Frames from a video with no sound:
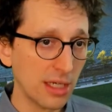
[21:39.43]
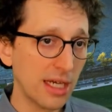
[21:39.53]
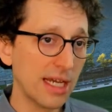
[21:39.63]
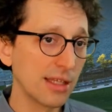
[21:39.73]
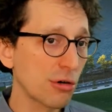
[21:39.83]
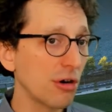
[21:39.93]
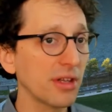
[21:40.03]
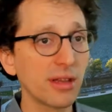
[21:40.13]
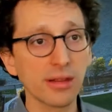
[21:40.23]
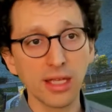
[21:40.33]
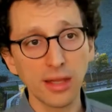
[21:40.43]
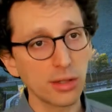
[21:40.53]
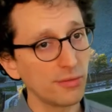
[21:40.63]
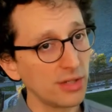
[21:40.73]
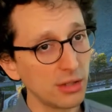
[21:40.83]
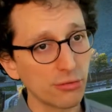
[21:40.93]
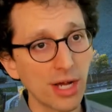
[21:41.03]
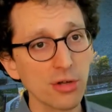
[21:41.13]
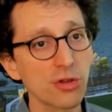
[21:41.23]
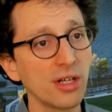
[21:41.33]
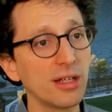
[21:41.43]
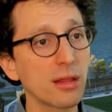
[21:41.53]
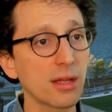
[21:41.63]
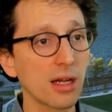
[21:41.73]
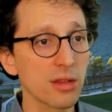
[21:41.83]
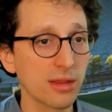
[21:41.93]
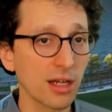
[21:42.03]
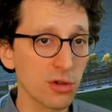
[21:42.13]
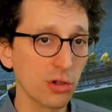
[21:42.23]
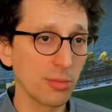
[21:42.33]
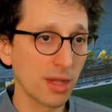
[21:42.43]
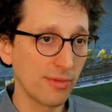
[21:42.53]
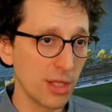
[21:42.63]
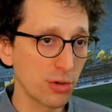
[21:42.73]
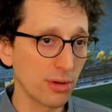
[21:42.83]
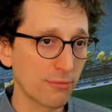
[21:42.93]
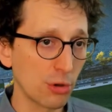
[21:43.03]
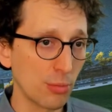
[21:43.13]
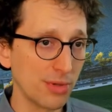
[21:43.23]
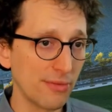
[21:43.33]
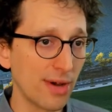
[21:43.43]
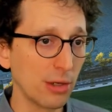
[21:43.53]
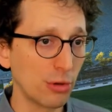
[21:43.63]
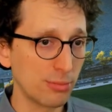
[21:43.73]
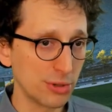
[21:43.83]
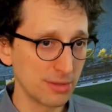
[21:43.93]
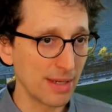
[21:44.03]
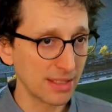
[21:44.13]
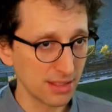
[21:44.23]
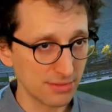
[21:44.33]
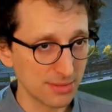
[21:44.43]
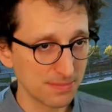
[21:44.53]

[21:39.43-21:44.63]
And the context is the history of the interaction and structural observations from the follower perspectives.